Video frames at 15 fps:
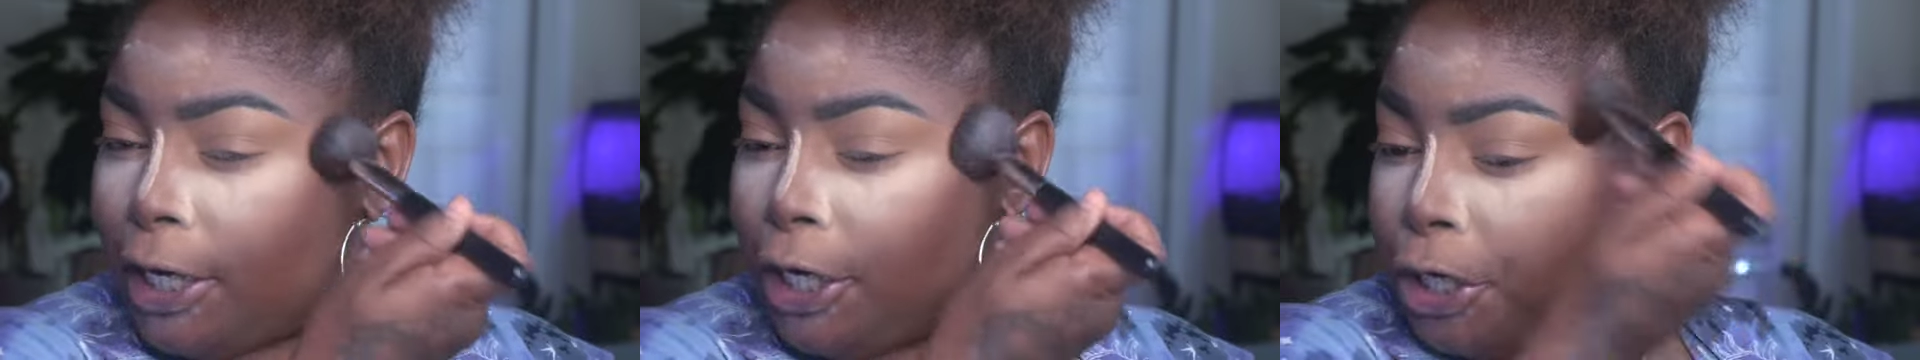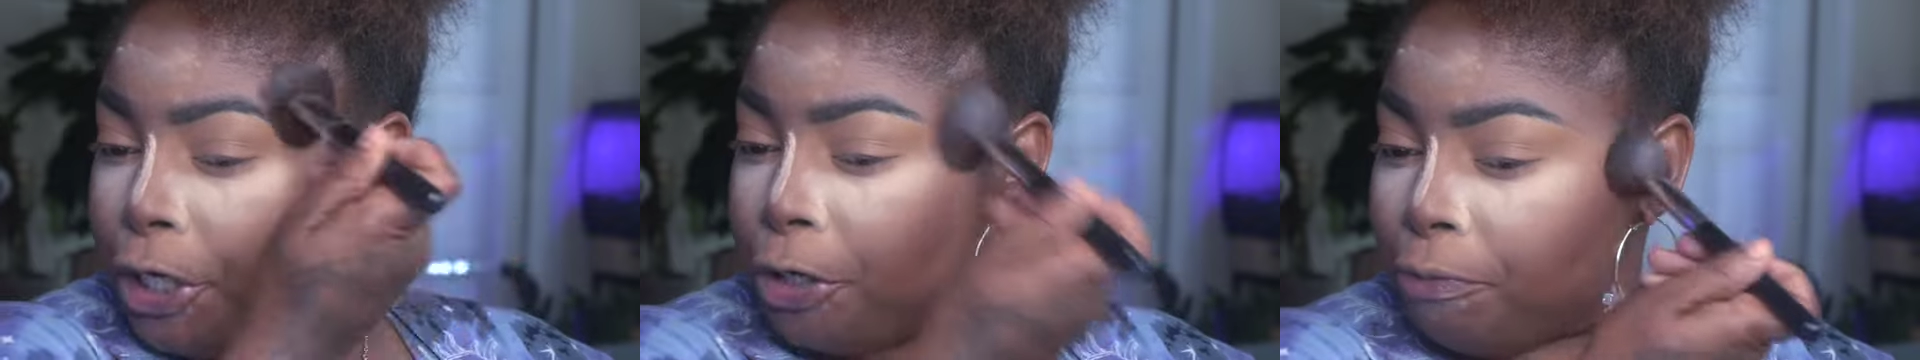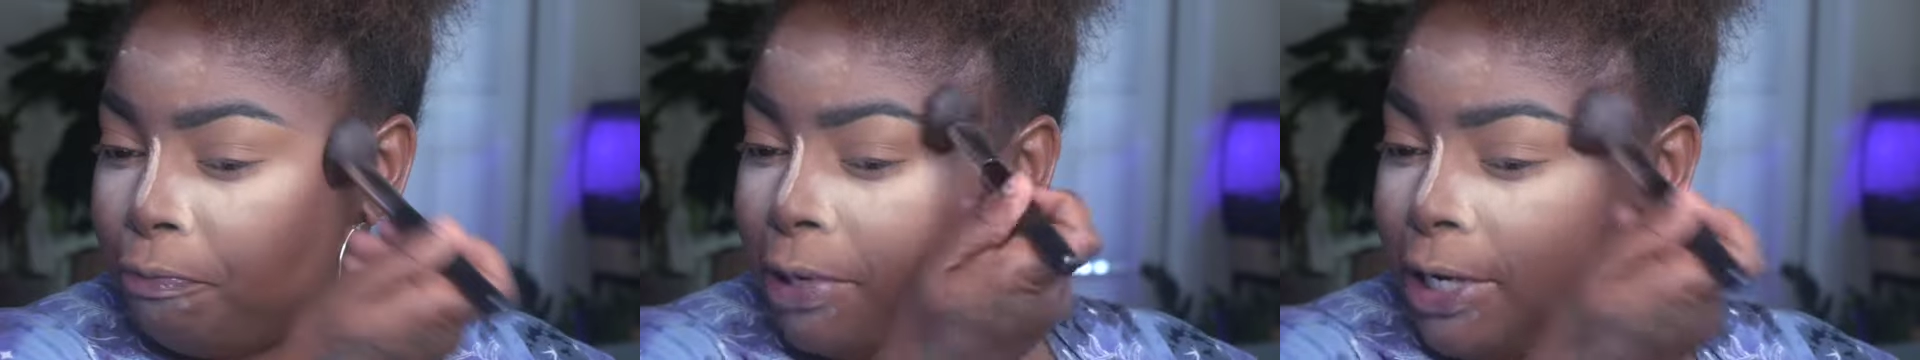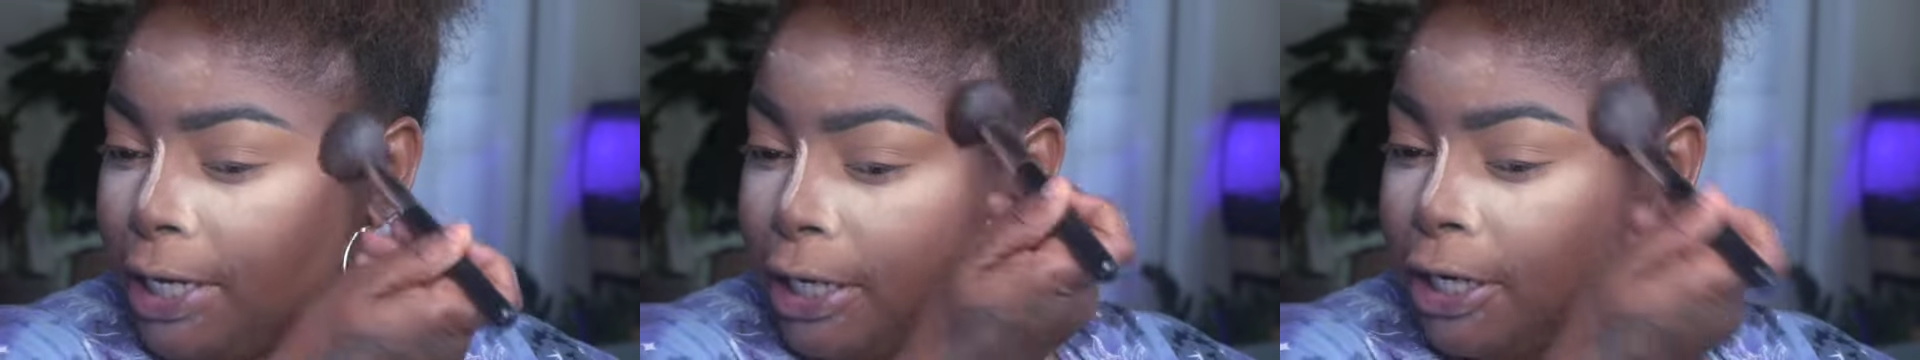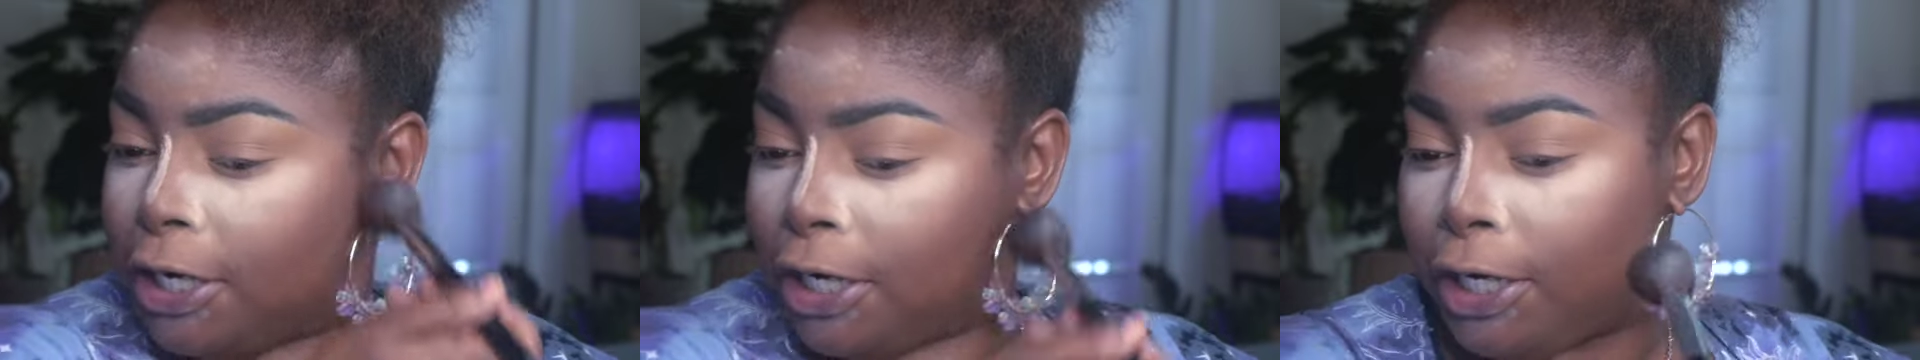a little
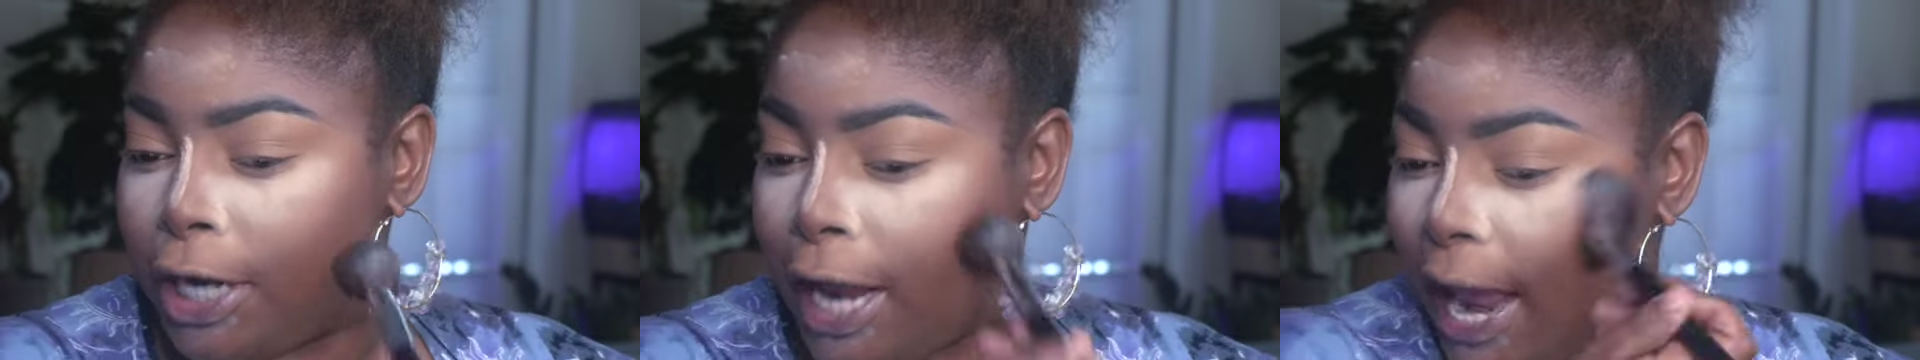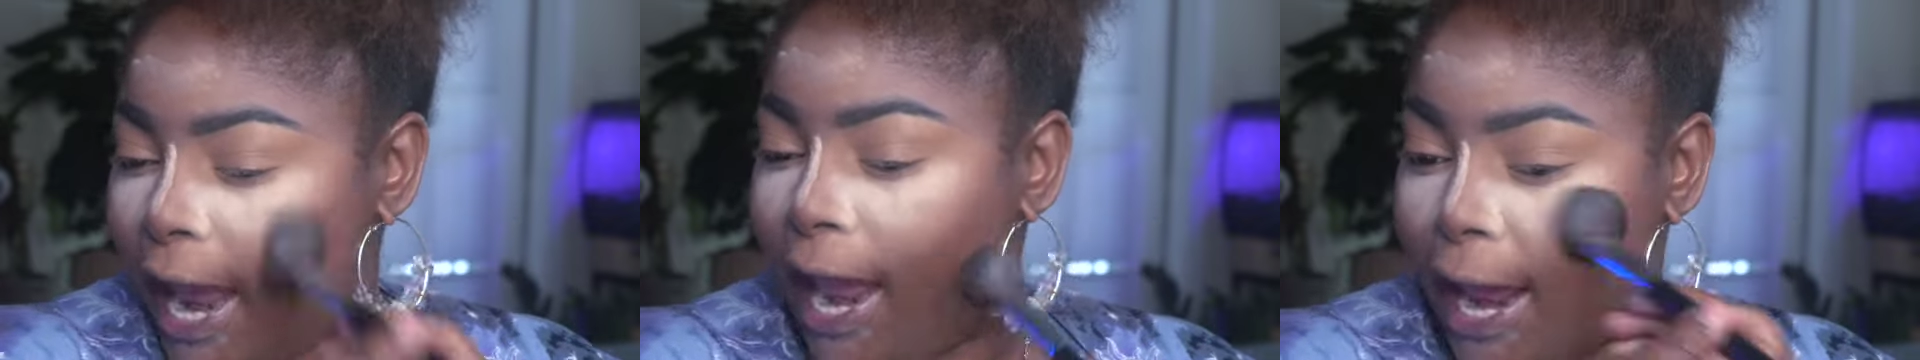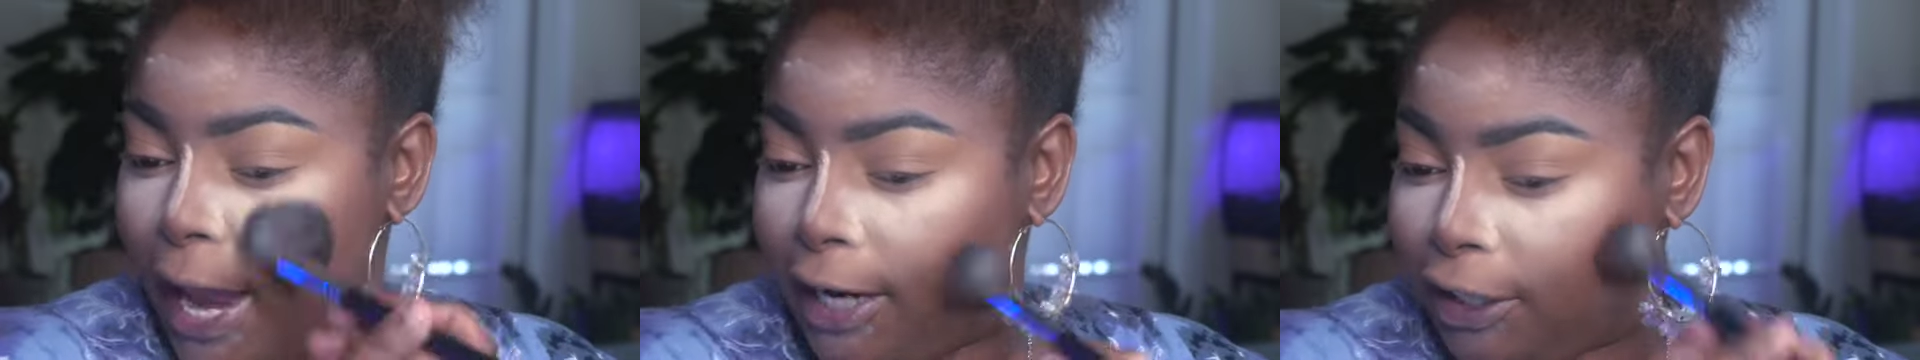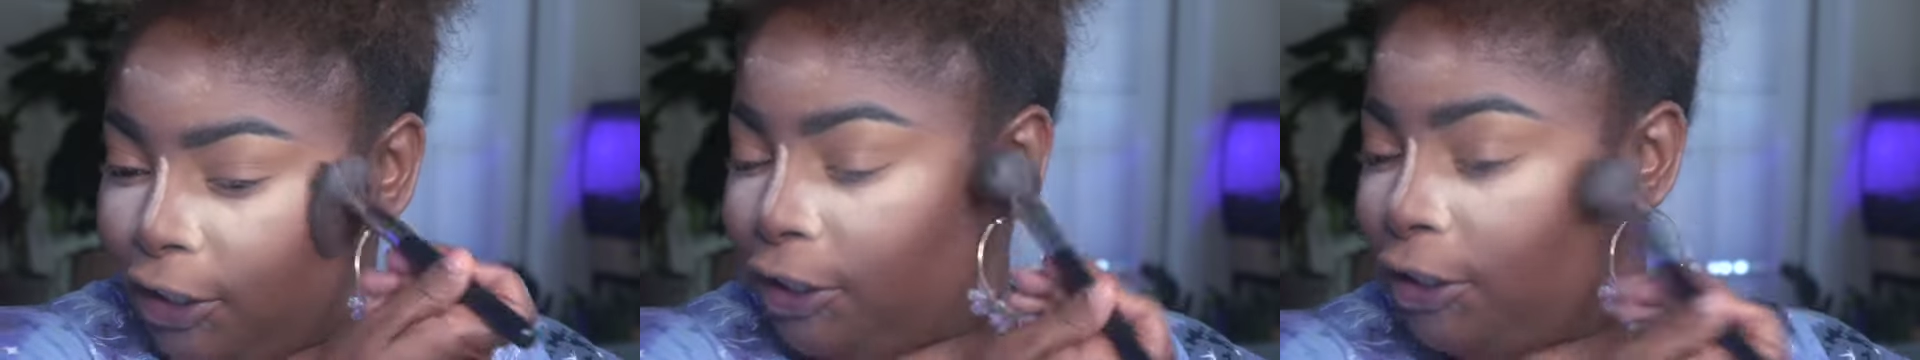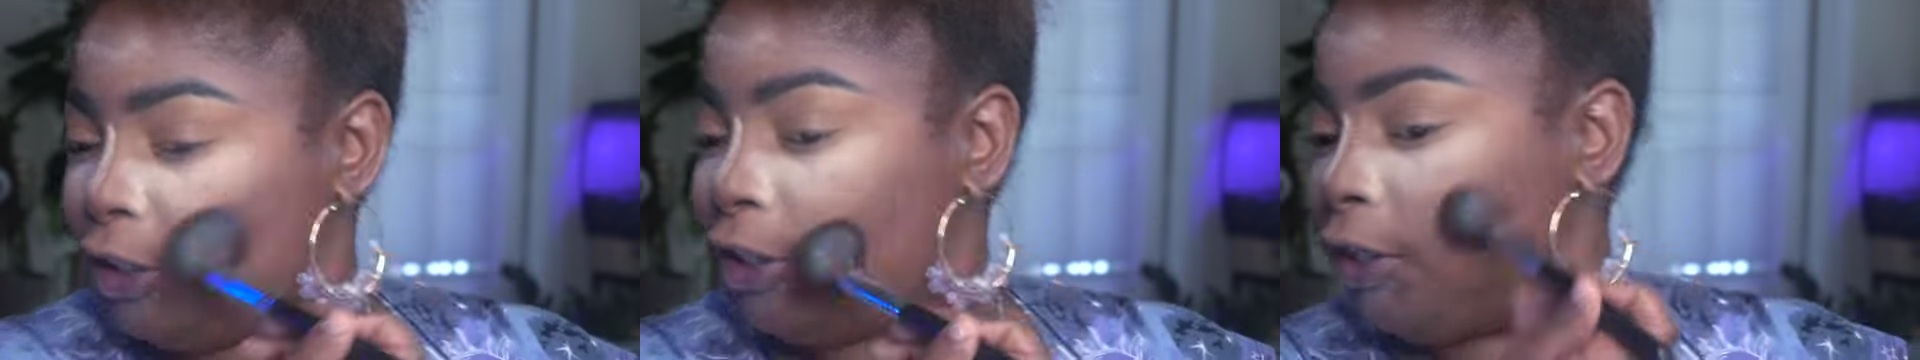bit
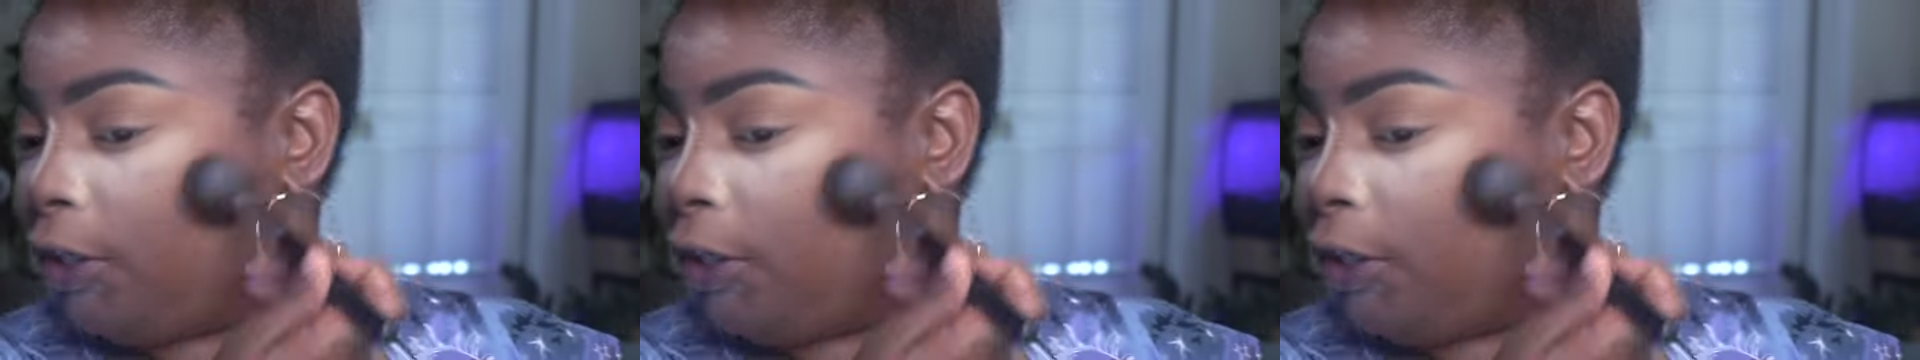snatched.